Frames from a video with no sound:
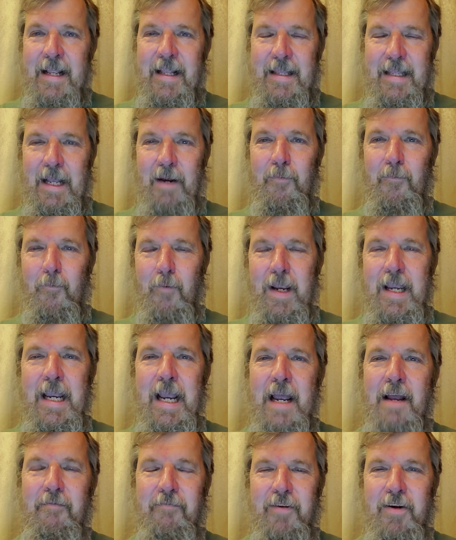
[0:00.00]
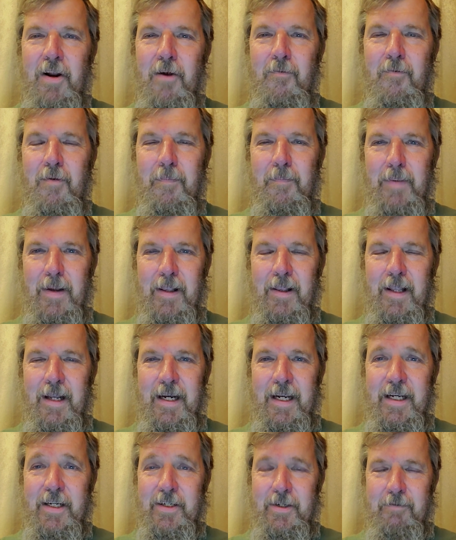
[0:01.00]
then we have no
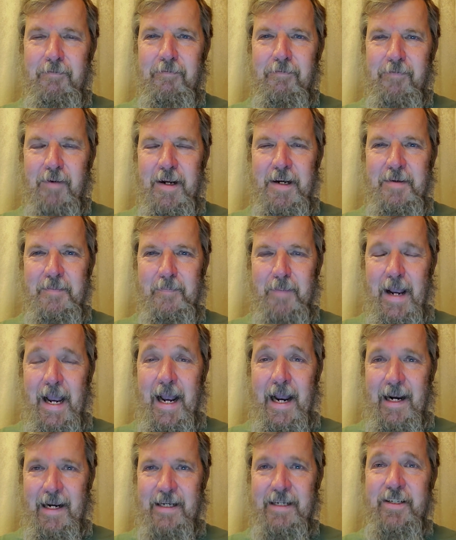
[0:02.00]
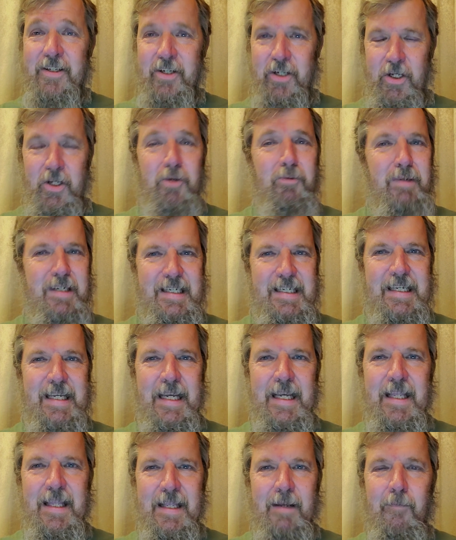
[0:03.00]
ability to fight back. Do you
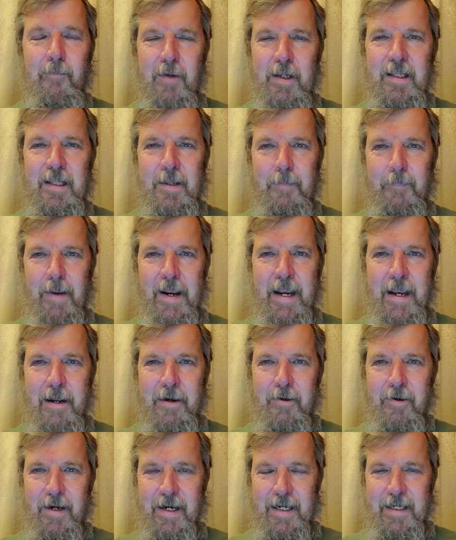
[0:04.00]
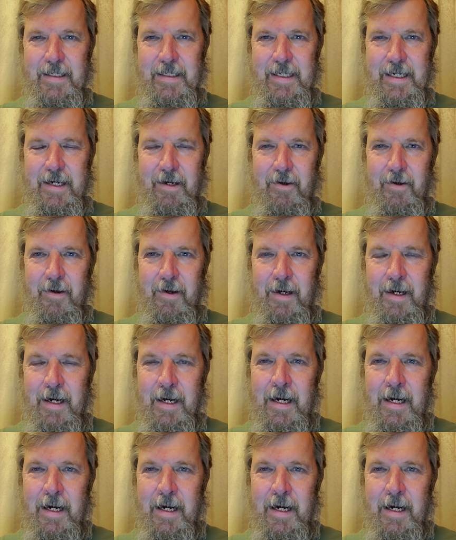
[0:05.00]
see that what the pattern is here?